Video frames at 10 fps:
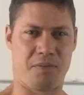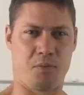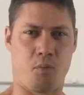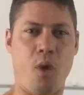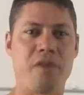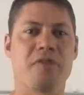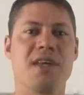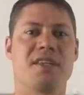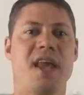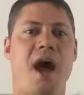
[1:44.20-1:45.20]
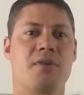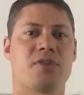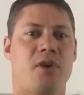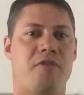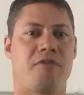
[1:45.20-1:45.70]
what if there's an
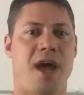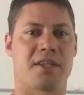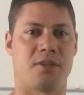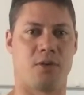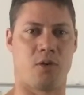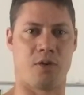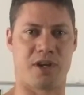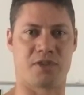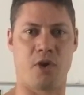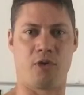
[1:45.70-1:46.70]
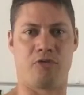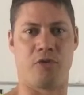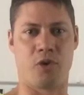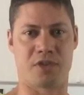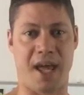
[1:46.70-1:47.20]
outside factor or an external
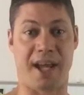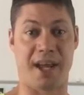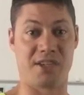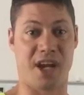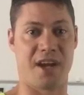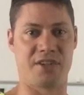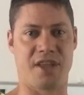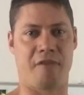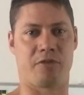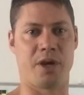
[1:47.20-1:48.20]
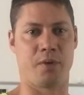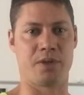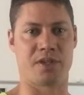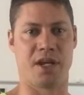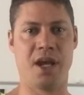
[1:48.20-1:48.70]
force that can change that
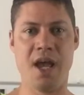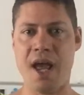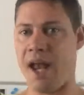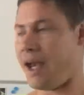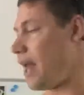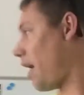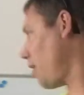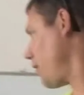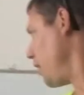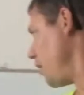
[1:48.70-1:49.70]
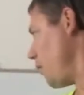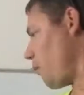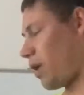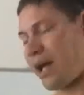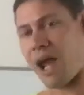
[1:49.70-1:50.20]
frequency? Now,
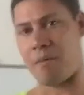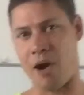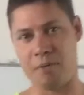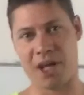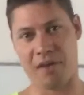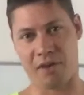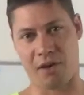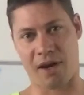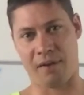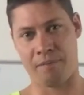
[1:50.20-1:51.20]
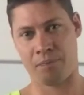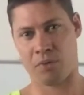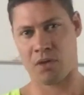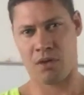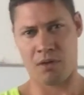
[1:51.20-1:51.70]
when I came home the other night,
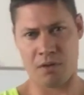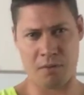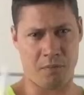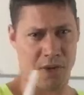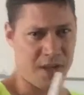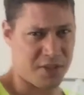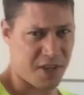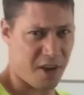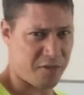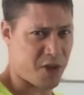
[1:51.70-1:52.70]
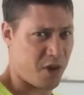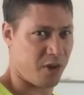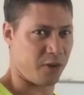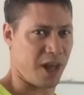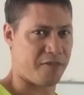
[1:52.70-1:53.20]
instead of turning
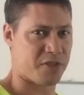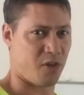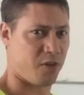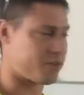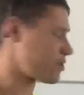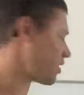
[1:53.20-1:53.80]
on love songs